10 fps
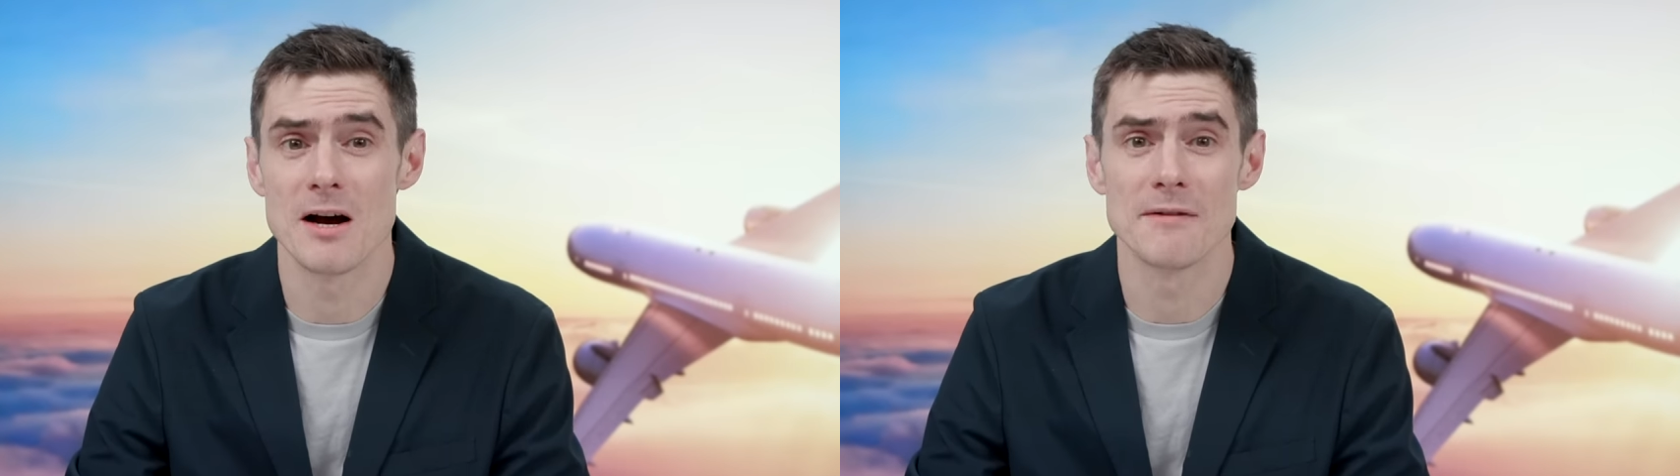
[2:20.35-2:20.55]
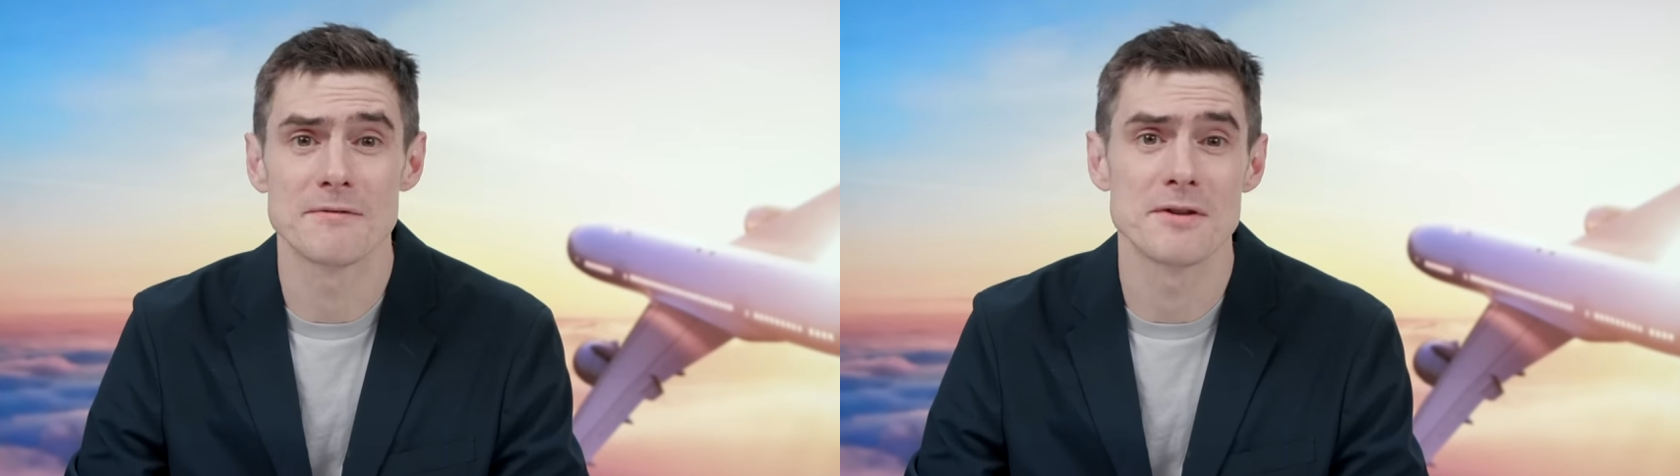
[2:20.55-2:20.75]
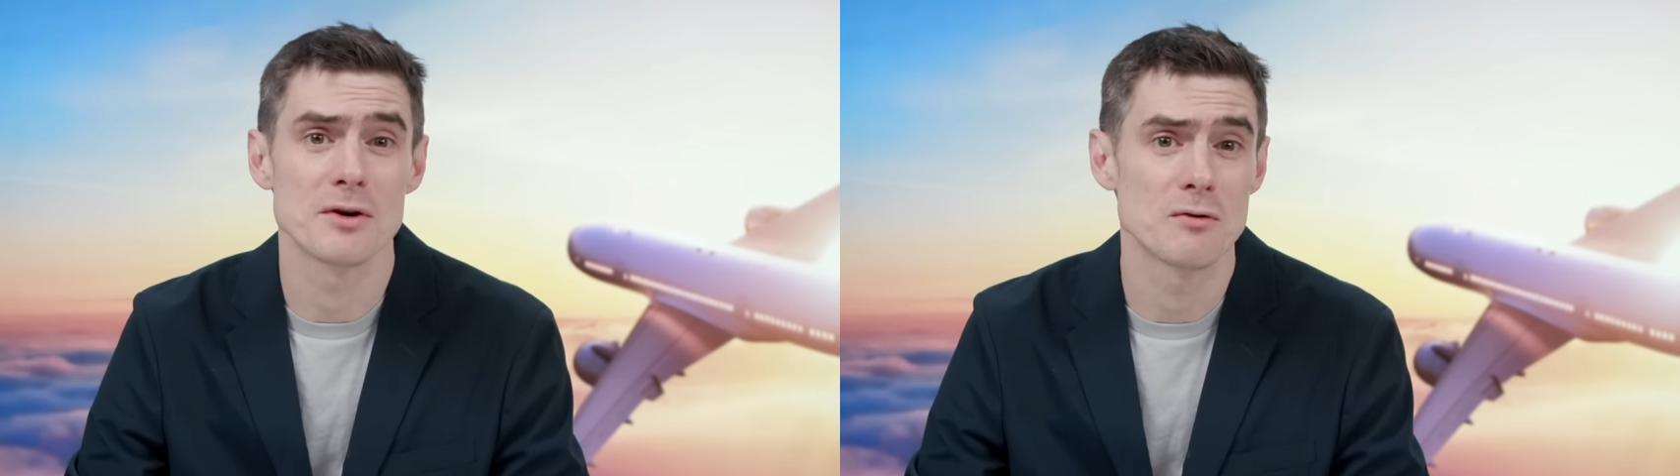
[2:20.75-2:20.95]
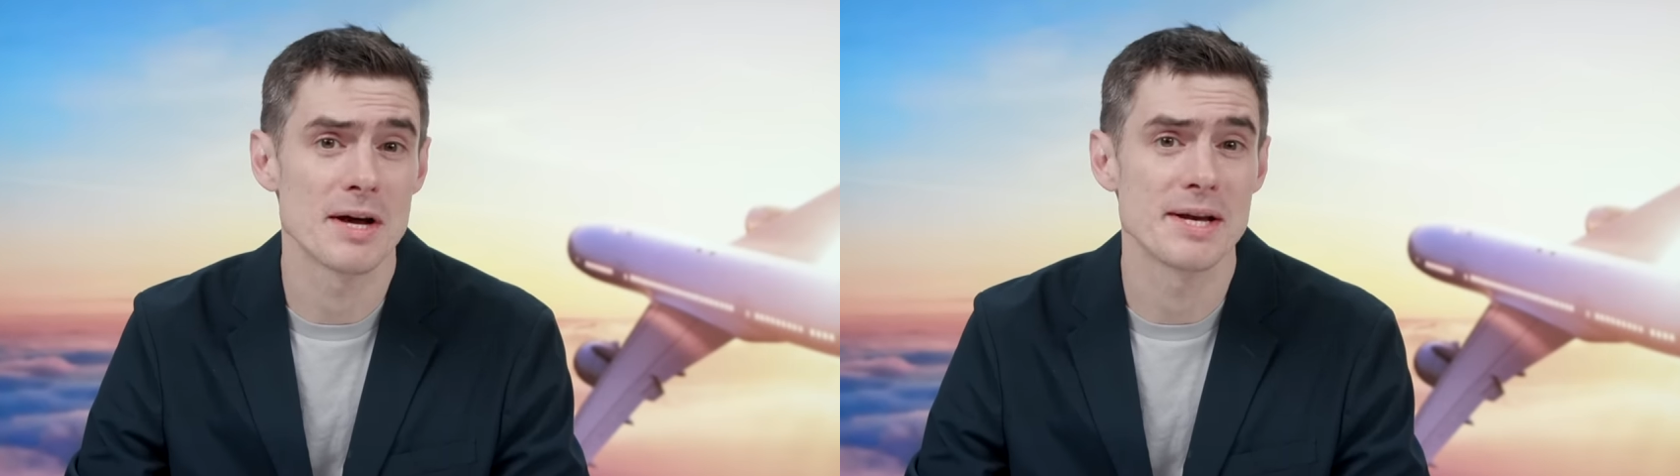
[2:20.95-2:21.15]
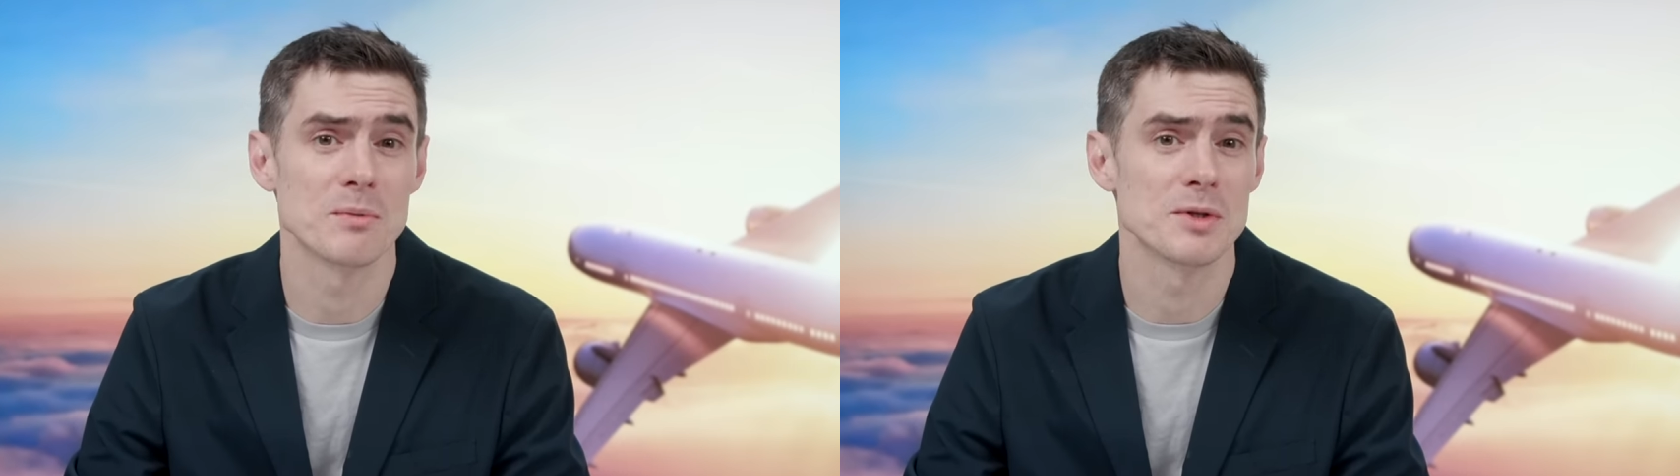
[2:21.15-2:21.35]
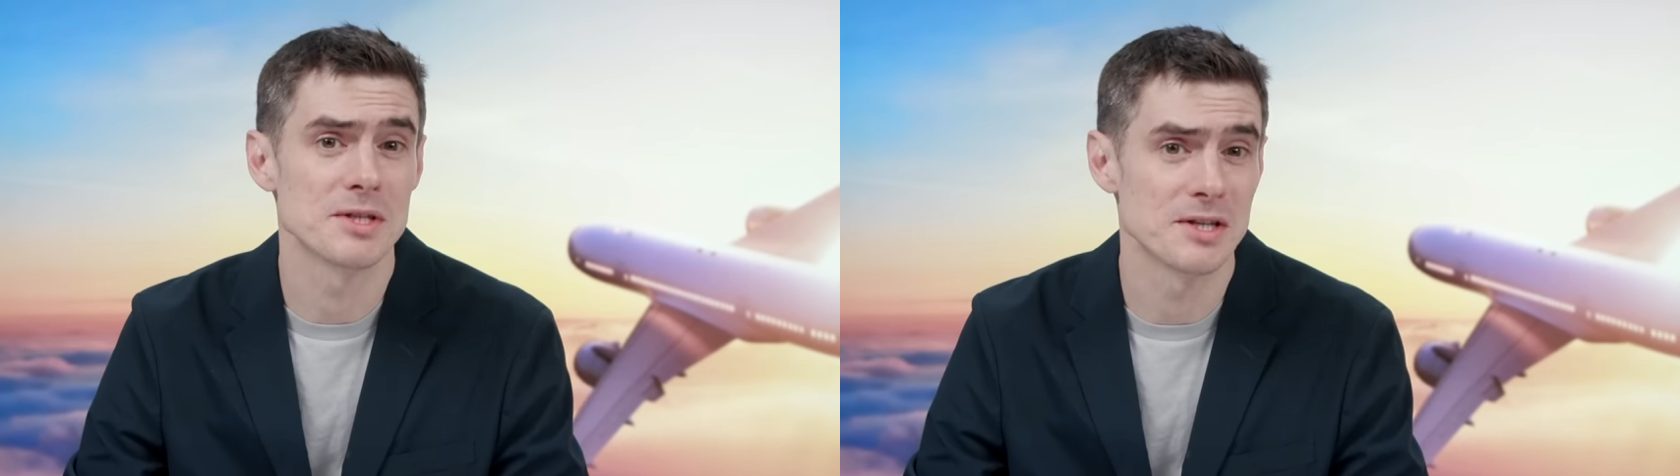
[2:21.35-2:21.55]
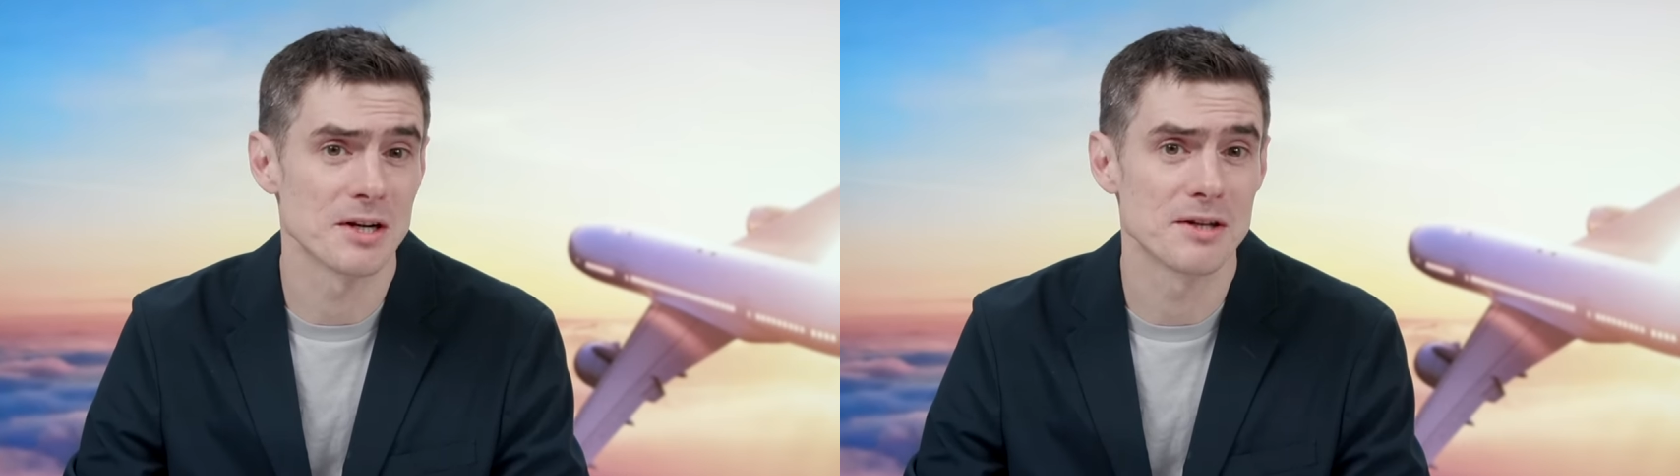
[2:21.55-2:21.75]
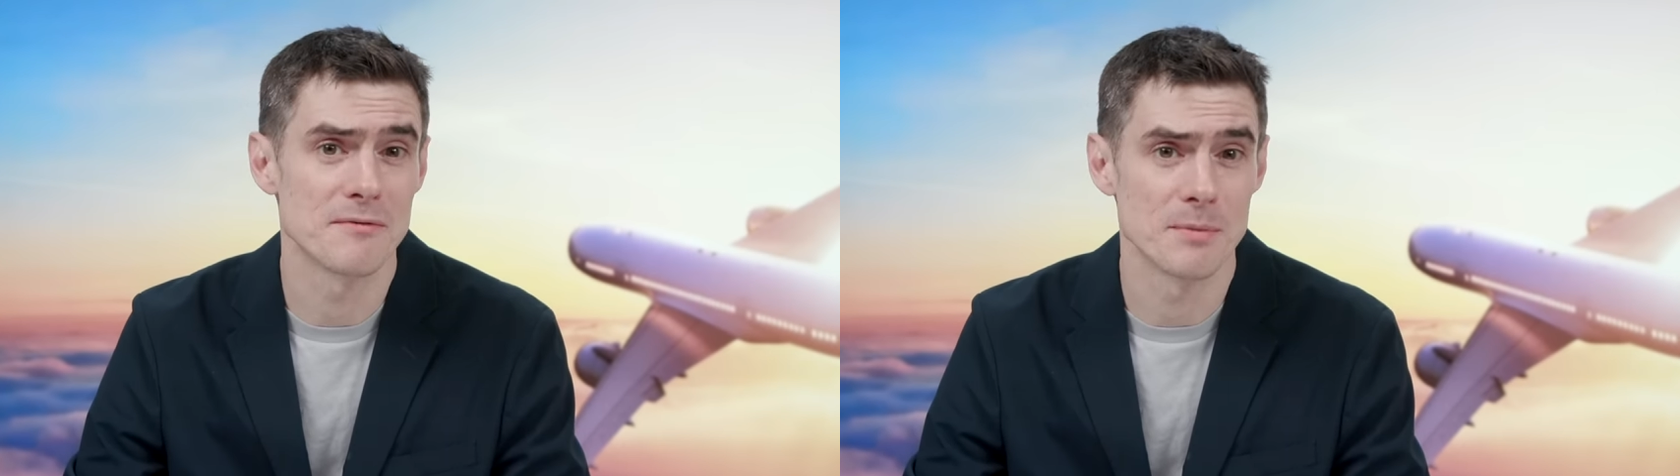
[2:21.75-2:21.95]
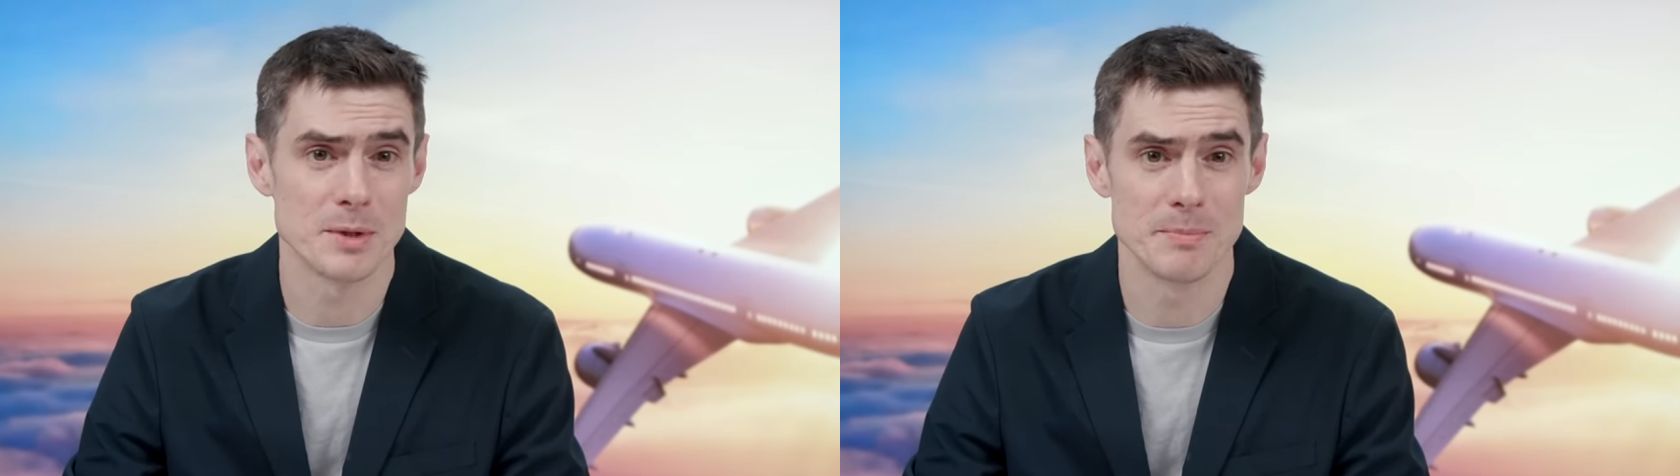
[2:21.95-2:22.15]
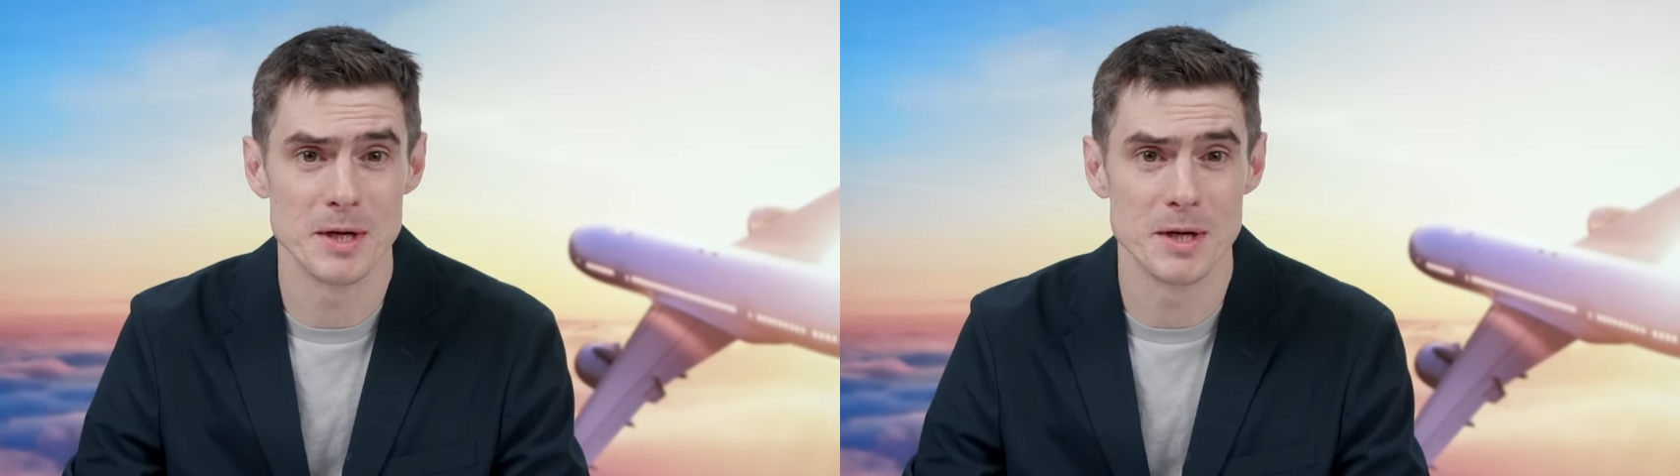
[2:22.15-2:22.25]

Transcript: after the credit was deducted from your